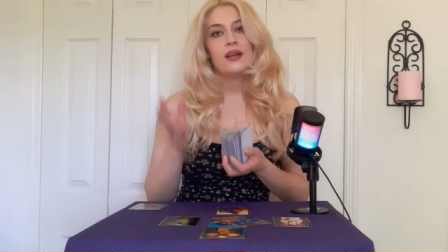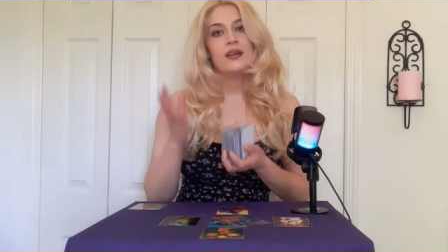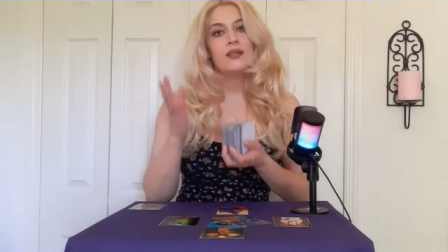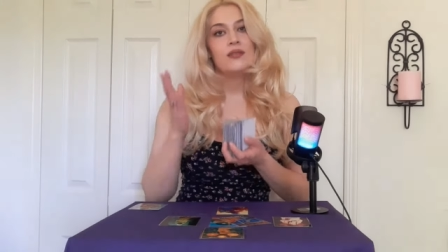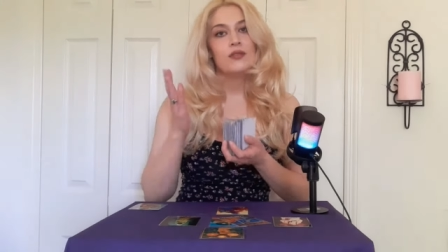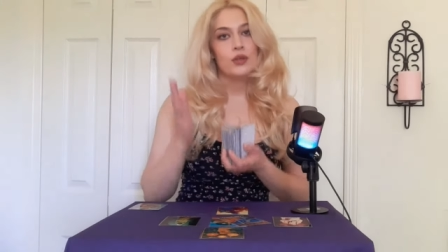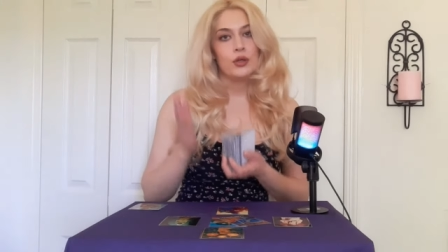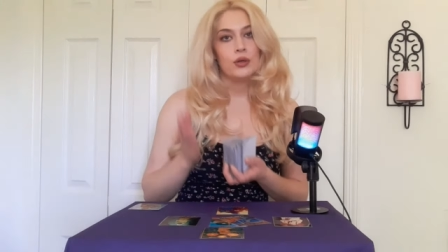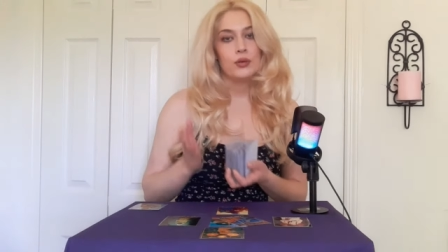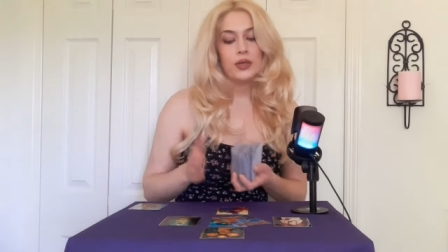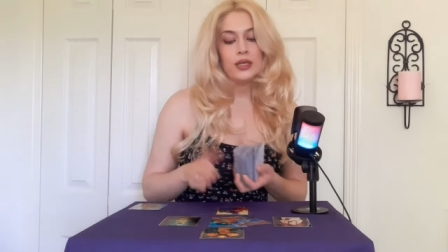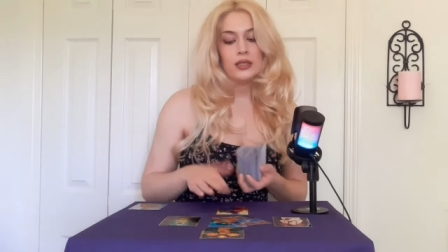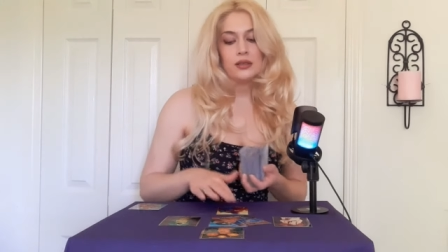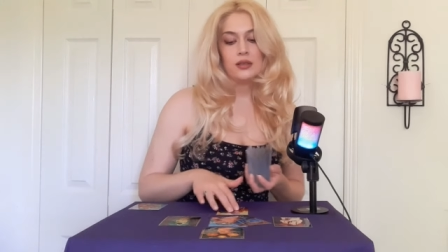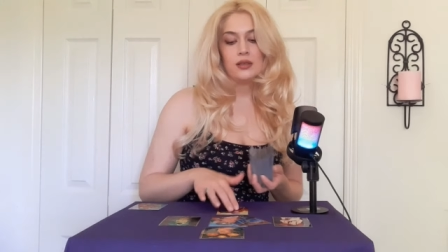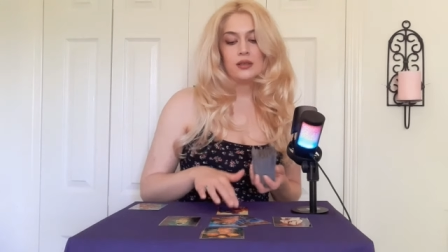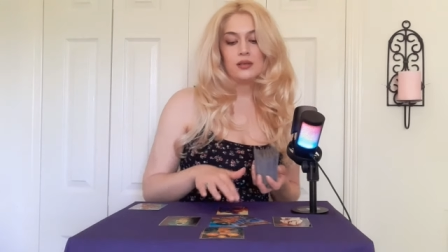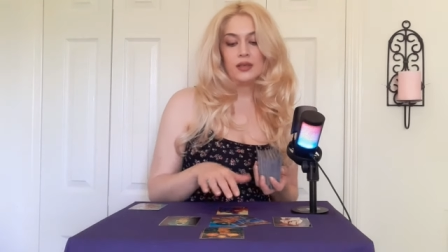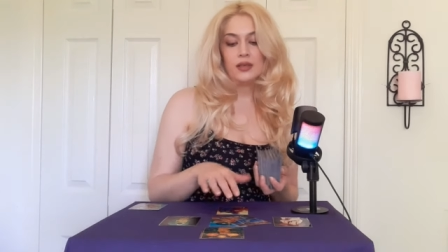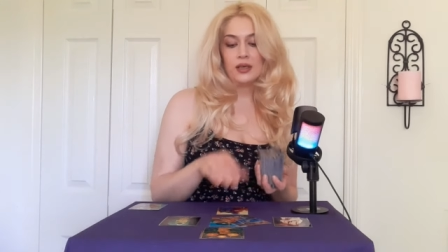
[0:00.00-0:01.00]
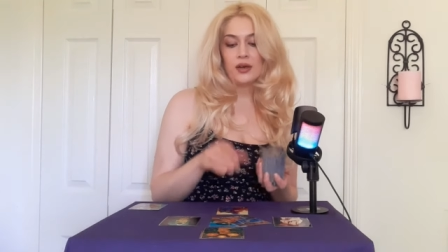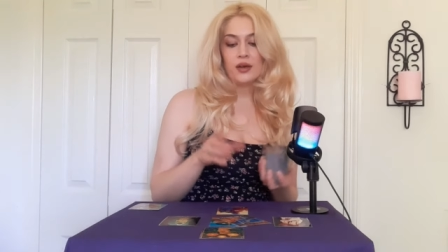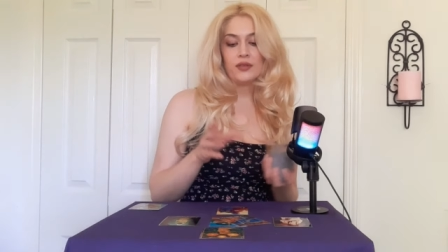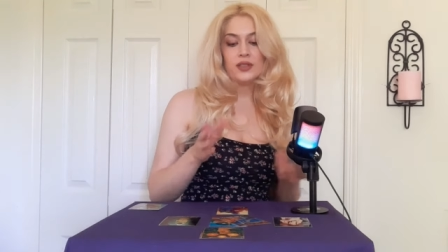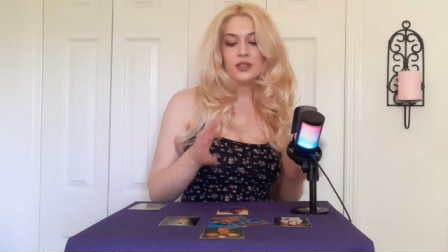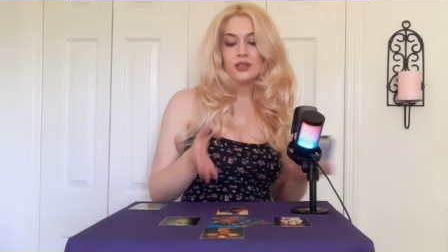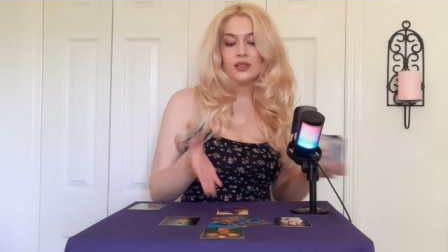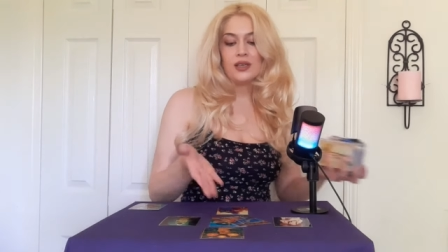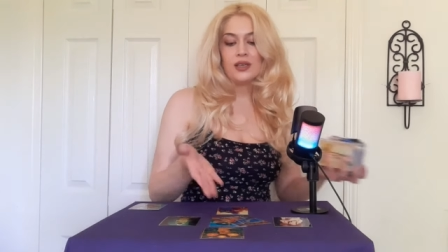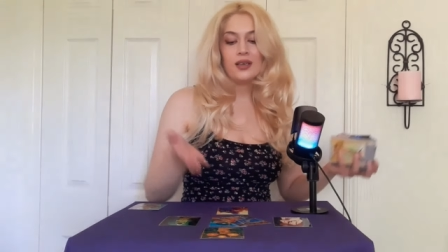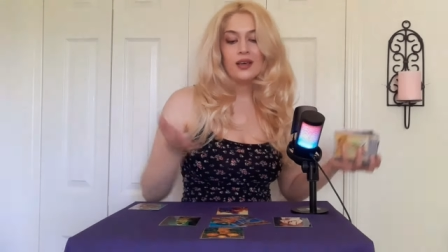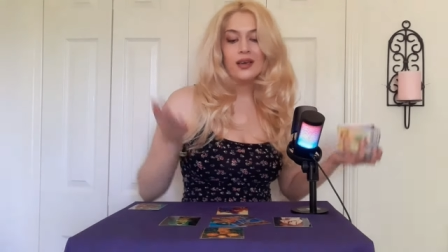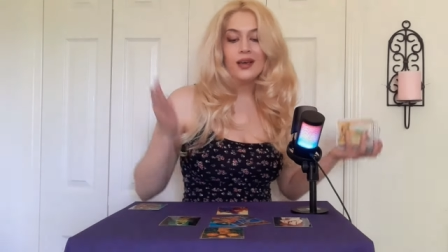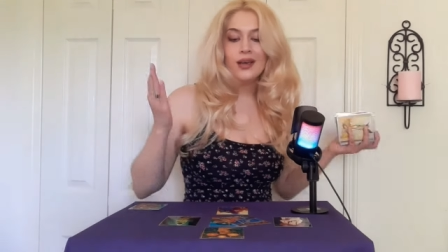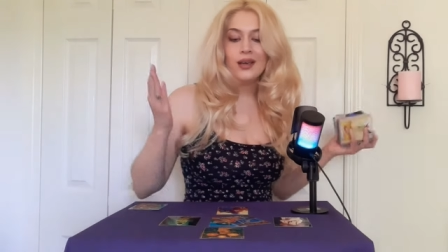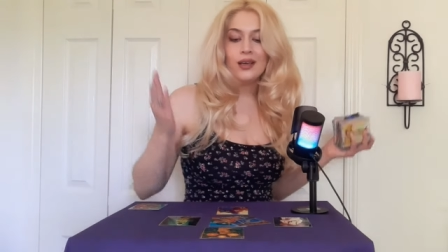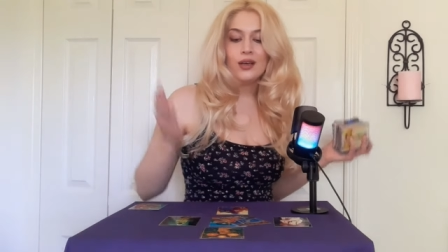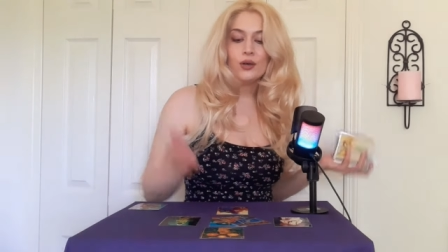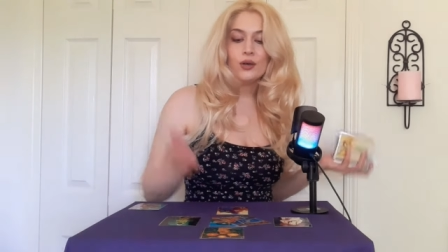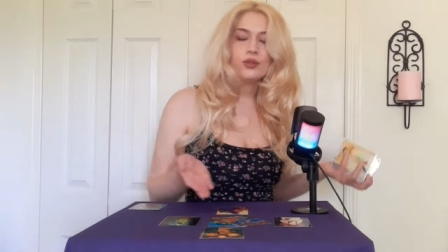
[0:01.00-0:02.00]
for a reason. And obviously,
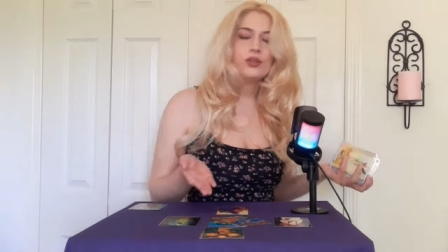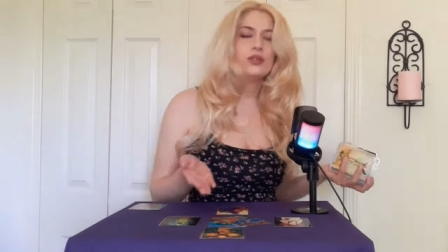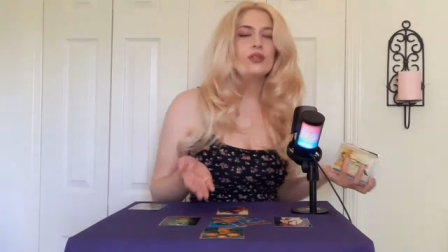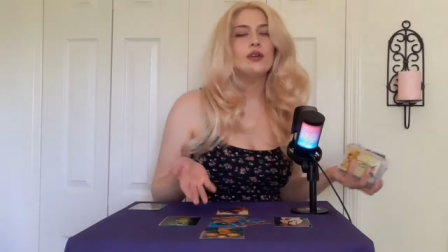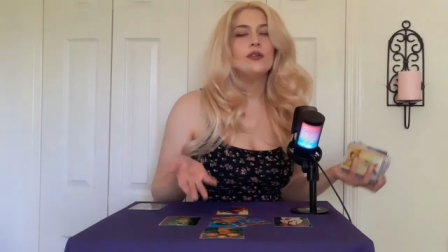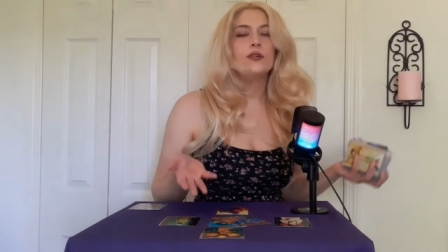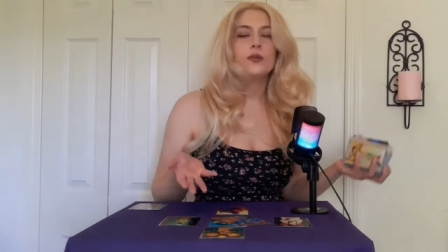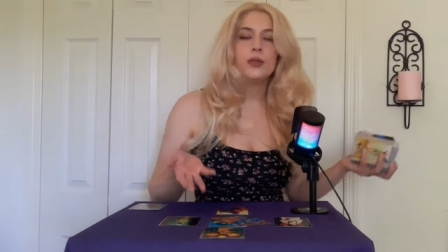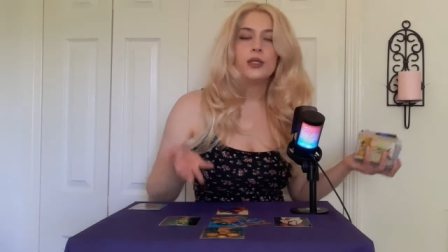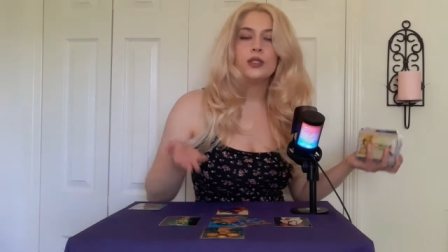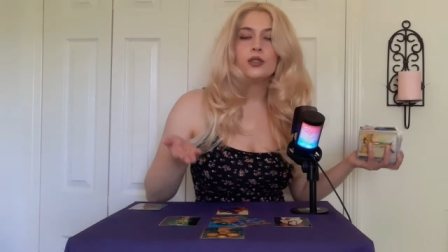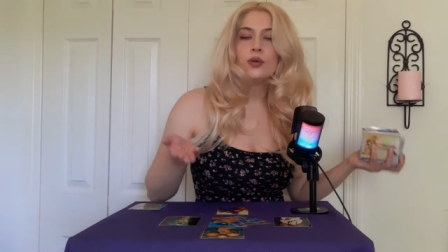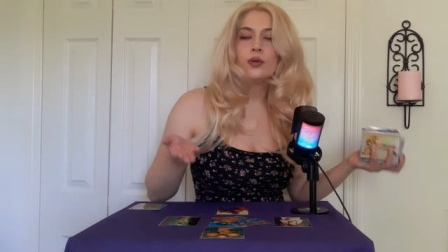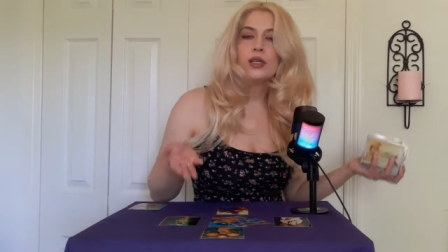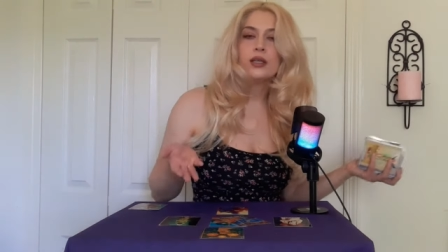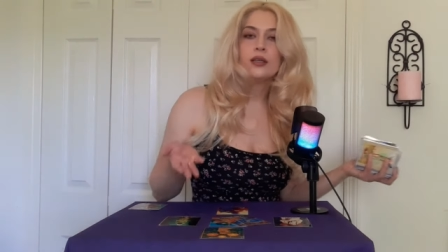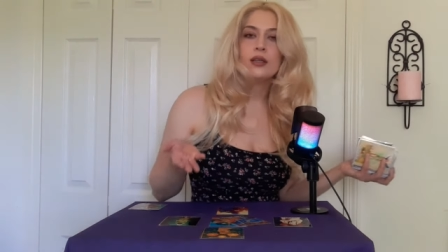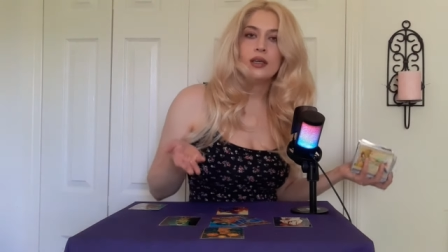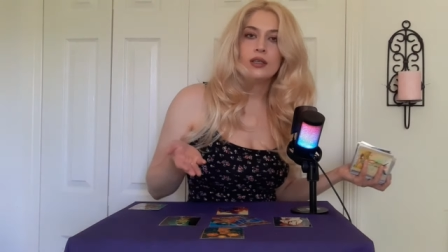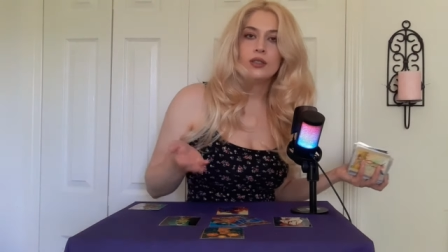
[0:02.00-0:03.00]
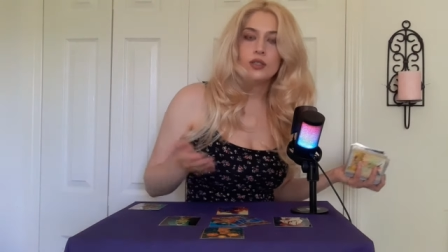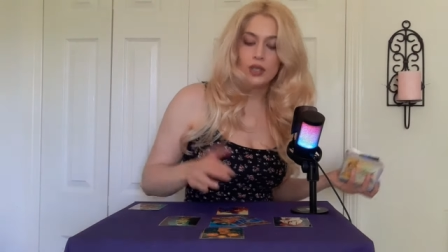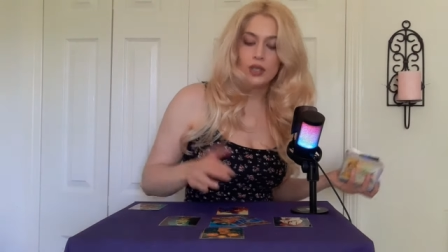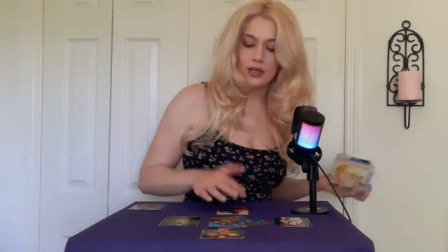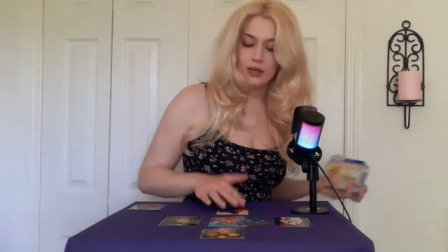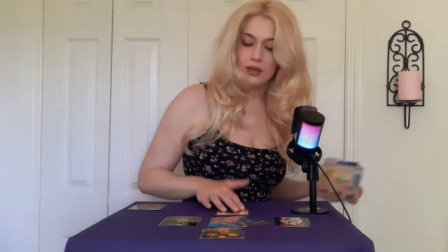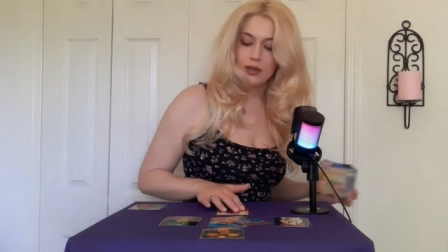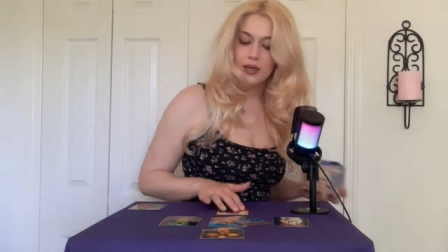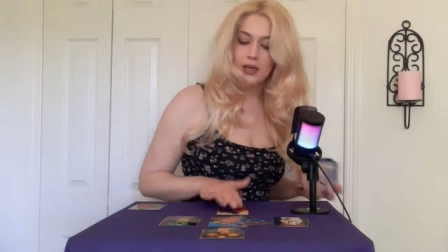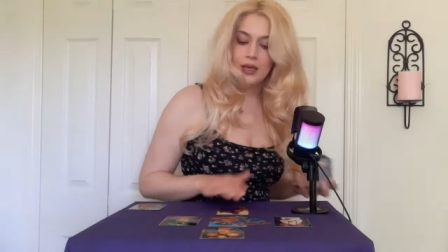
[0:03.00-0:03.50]
you don't deserve to be treated like shit.